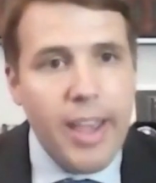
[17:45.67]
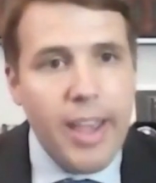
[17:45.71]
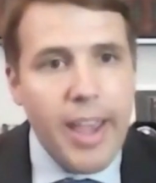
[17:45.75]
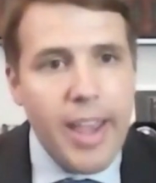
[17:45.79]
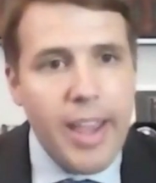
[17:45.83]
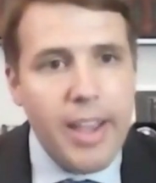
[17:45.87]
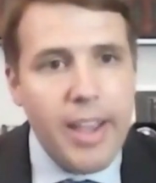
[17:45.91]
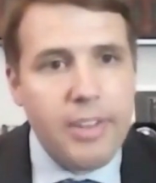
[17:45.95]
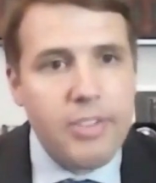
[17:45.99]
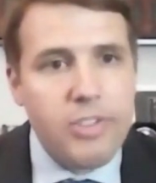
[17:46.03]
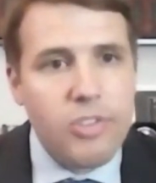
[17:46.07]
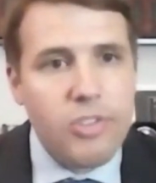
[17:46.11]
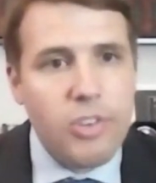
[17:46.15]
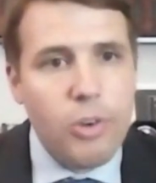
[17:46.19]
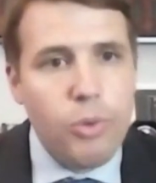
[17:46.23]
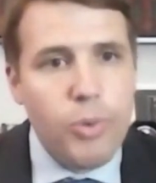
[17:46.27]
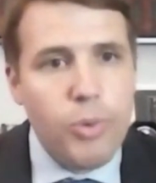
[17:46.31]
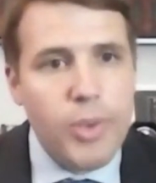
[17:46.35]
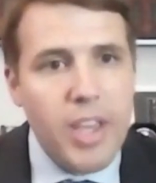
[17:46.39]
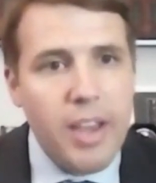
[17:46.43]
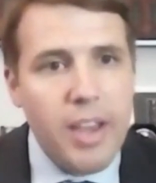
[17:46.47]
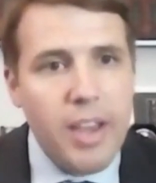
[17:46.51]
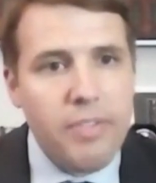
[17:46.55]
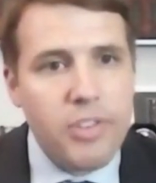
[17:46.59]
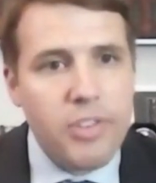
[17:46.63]
And so
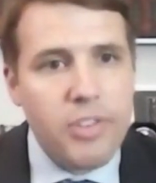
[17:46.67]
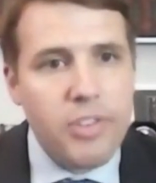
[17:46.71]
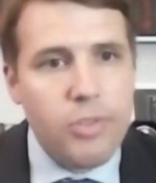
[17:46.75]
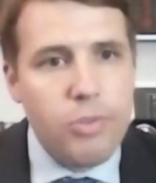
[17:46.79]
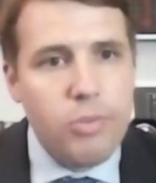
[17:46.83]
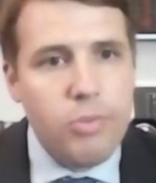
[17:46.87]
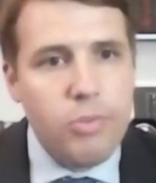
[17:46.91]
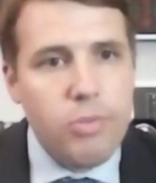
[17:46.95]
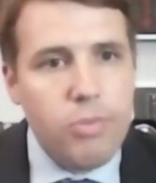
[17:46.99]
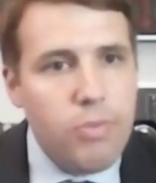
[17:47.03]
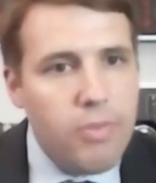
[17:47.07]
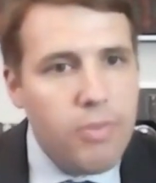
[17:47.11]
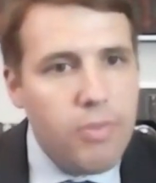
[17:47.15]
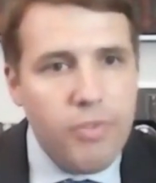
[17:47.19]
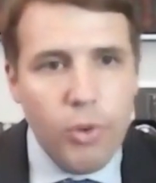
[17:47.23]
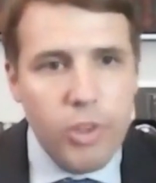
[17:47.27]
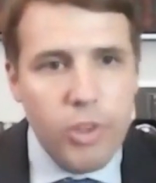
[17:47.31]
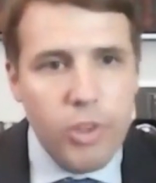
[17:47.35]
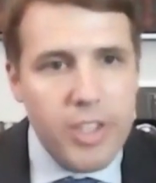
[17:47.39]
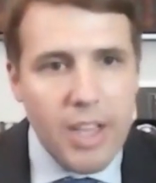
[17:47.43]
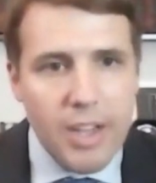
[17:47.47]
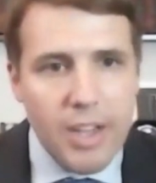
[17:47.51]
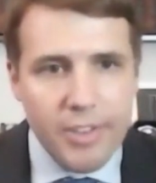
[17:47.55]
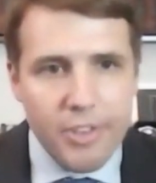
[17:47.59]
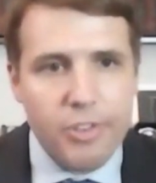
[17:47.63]
we have to
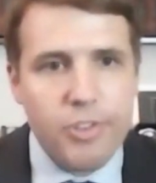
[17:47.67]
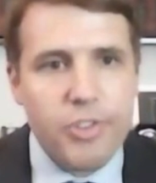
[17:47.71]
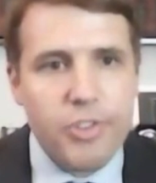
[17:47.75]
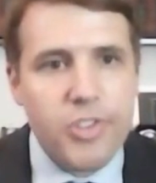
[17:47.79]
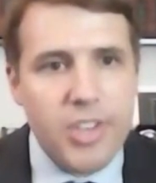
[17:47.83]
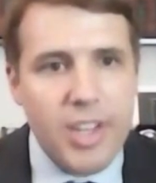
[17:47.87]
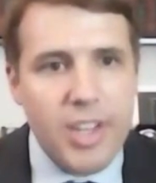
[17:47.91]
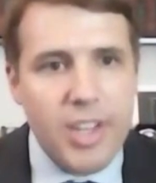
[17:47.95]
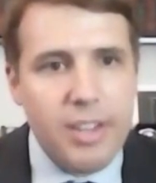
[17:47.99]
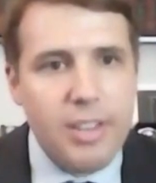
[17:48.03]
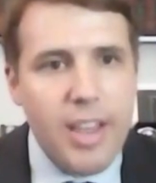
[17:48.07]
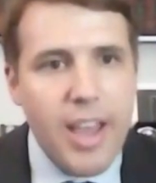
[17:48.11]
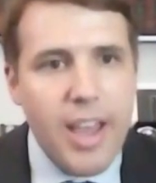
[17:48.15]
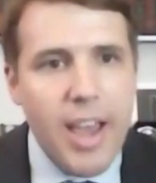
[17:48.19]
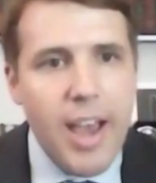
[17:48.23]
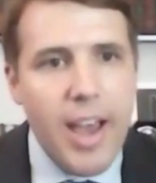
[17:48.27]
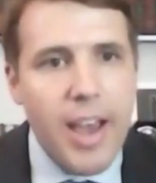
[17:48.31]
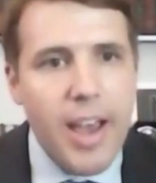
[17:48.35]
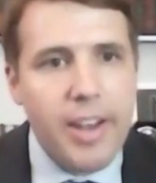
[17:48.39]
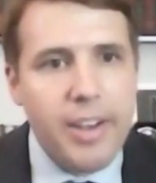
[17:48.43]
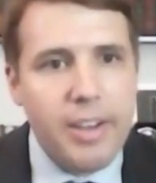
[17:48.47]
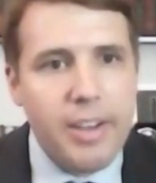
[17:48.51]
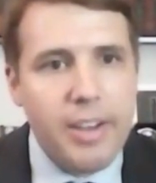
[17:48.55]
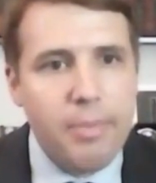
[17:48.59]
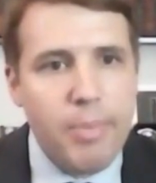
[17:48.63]
fully understand
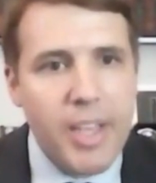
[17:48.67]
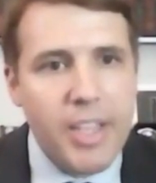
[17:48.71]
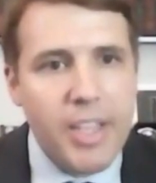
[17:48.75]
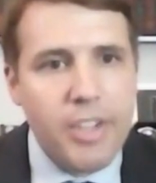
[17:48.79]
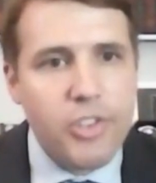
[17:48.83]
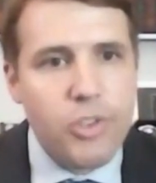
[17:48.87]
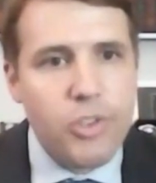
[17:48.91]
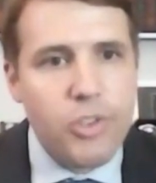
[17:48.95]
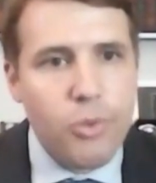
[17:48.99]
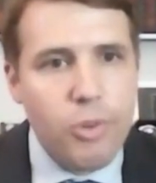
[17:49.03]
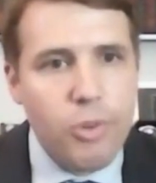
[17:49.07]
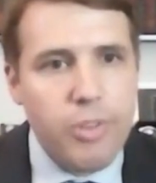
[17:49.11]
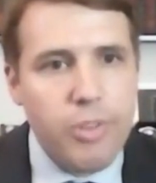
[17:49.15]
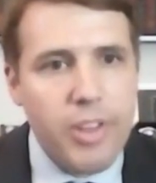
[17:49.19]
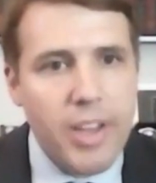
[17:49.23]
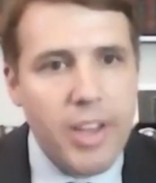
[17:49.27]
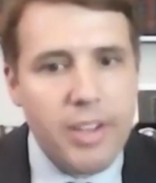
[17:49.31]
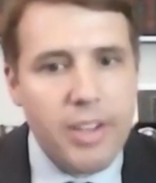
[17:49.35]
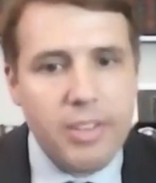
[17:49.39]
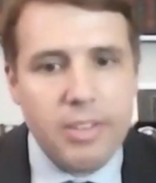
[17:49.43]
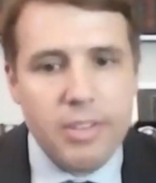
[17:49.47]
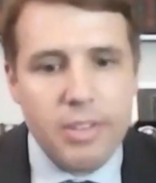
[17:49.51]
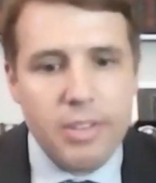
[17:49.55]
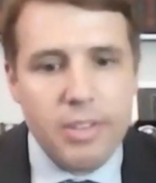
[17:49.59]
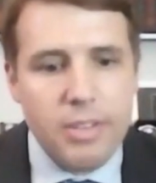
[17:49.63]
that and make sure
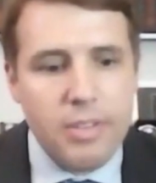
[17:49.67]
that